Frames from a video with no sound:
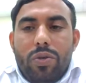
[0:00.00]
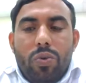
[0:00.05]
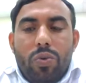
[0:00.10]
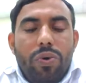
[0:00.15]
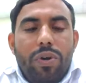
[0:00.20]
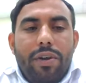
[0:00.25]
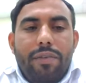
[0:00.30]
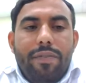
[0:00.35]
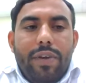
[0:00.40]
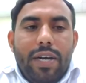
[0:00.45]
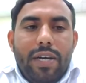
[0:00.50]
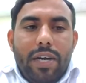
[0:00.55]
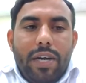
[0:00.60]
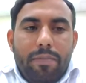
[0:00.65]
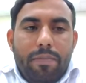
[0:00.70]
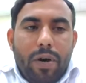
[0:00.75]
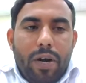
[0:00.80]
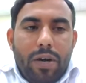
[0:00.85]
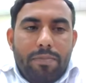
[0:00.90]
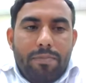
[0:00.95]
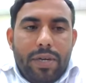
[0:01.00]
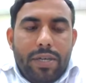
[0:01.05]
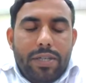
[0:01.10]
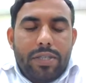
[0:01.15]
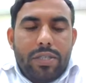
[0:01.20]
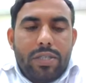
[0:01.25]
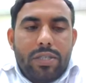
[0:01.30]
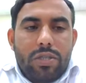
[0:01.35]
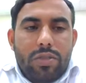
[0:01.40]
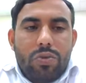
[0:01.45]
two different
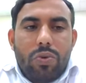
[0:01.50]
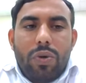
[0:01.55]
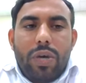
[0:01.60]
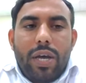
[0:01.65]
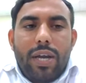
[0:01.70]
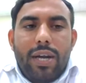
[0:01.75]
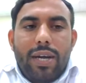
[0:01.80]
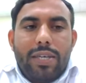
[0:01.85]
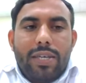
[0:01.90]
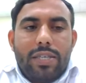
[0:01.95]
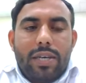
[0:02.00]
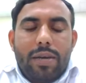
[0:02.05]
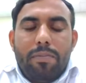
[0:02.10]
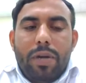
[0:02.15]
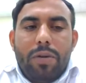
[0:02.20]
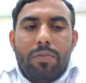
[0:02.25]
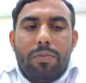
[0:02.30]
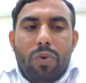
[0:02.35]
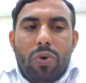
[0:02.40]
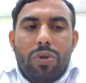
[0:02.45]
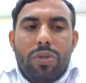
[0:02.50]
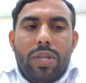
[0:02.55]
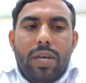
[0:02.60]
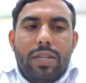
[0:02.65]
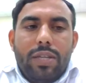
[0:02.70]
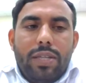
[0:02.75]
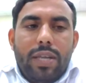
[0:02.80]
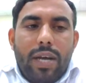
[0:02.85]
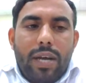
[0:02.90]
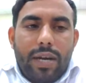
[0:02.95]
departments. You cannot submit more
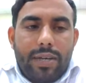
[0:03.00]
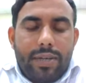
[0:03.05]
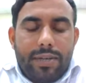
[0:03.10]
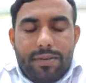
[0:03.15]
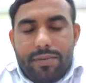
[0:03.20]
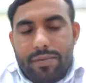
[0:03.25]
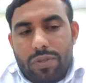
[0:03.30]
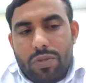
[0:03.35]
than that.